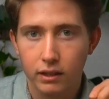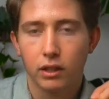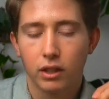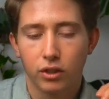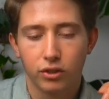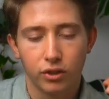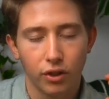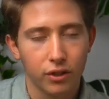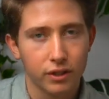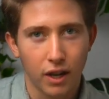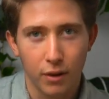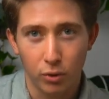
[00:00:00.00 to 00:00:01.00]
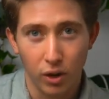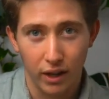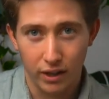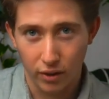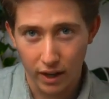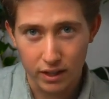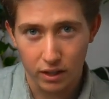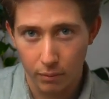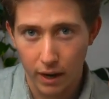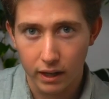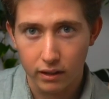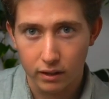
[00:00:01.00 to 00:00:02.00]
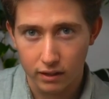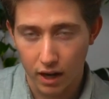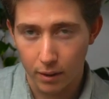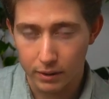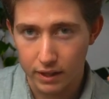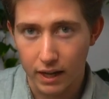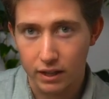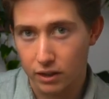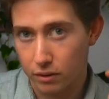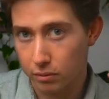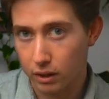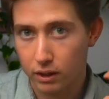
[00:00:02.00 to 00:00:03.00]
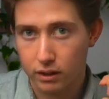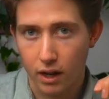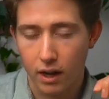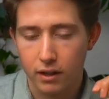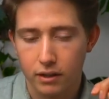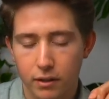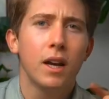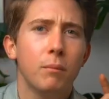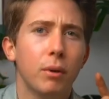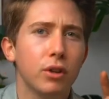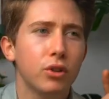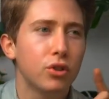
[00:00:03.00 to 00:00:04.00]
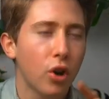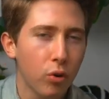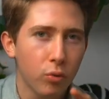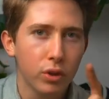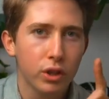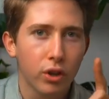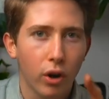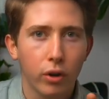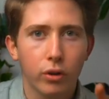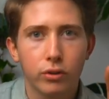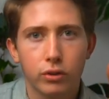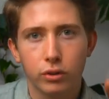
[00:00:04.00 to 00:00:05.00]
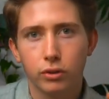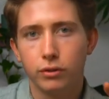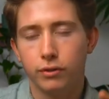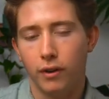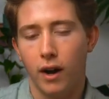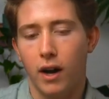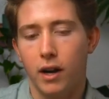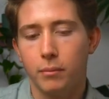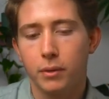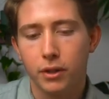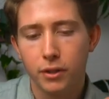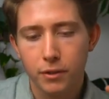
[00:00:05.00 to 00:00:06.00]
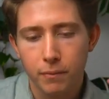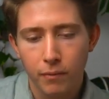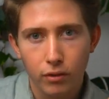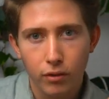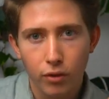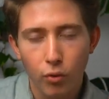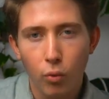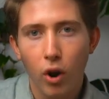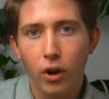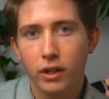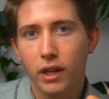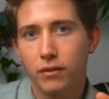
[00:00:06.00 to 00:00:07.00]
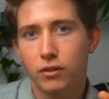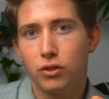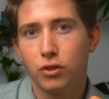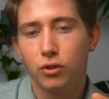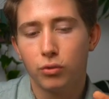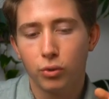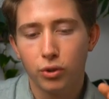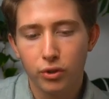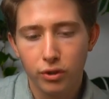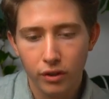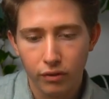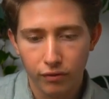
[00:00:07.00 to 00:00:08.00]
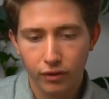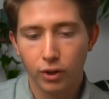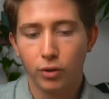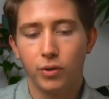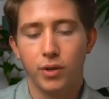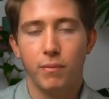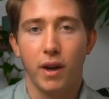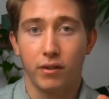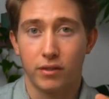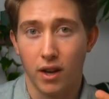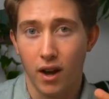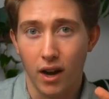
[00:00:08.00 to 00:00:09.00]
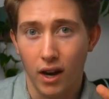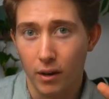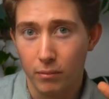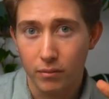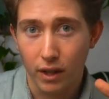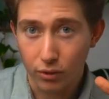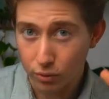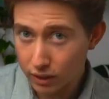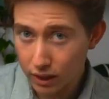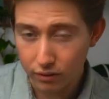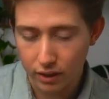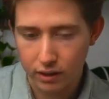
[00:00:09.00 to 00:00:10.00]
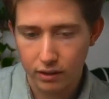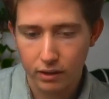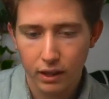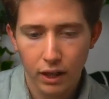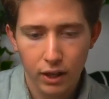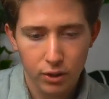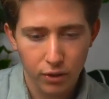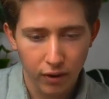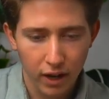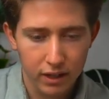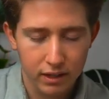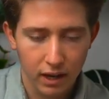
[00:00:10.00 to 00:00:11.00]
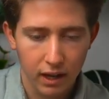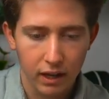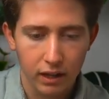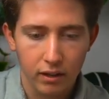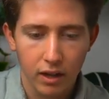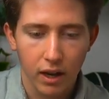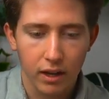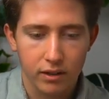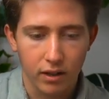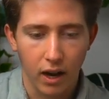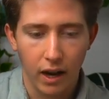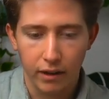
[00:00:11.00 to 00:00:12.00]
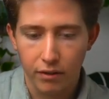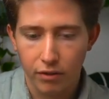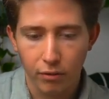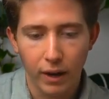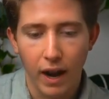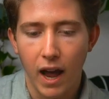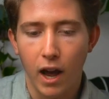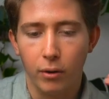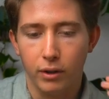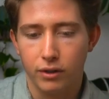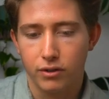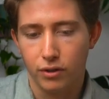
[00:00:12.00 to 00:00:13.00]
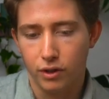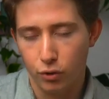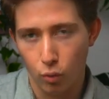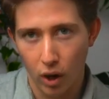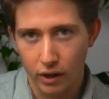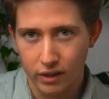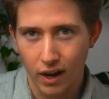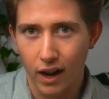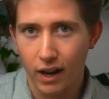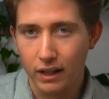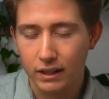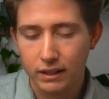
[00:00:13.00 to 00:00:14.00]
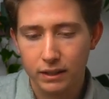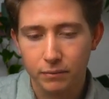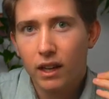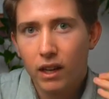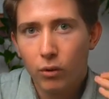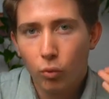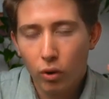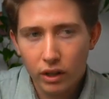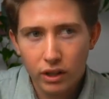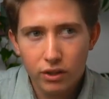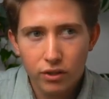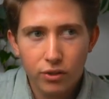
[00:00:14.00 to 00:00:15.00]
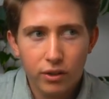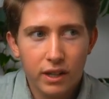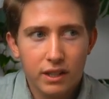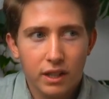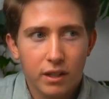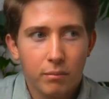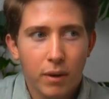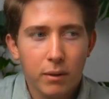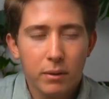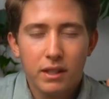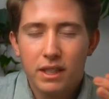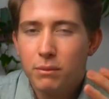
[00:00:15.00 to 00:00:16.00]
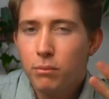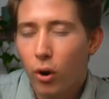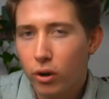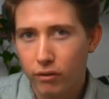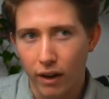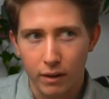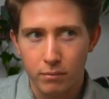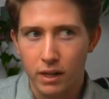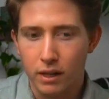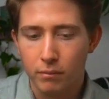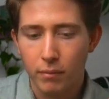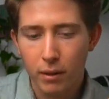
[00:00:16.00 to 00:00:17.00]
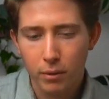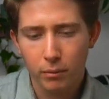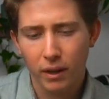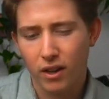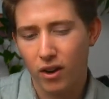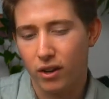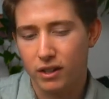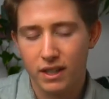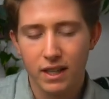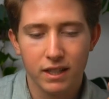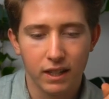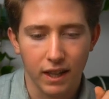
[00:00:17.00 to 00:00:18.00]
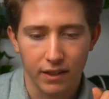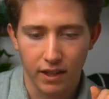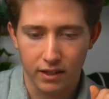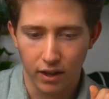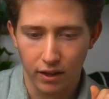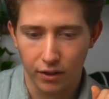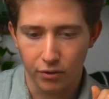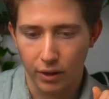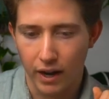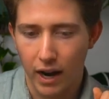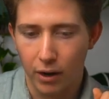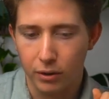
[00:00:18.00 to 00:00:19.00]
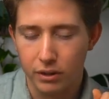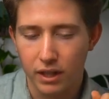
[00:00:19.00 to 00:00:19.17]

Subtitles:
Because a lot of the time we'll underestimate the time it takes to complete a task. But you don't want to go too far because the work you have to do will usually fill the amount of time that you give it. So if I say assign 3 hours to this one task, what it can do is it can maybe demotivate me. Maybe I'm like, oh, it's easy to get that done in 3 hours.